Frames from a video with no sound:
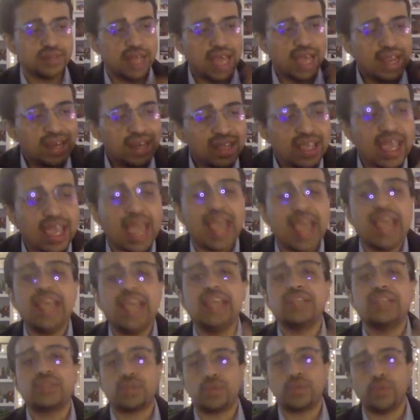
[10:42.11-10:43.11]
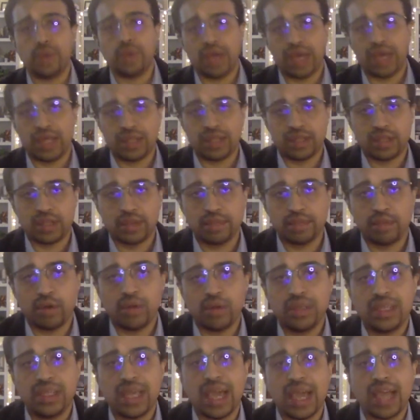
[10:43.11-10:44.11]
engaged with
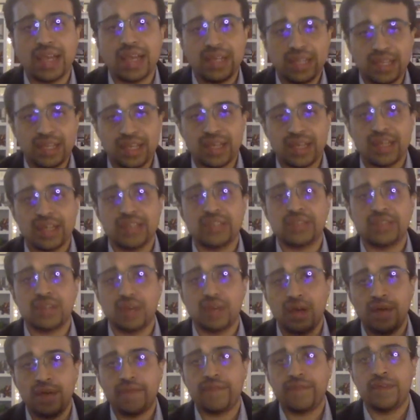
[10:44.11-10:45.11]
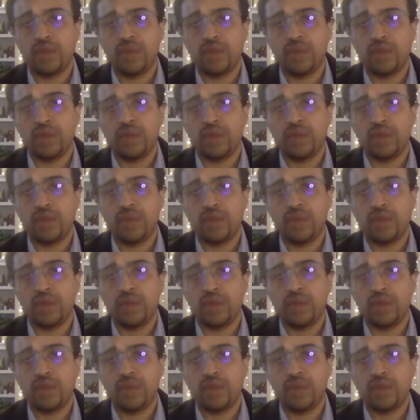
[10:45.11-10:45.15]
both the ideas of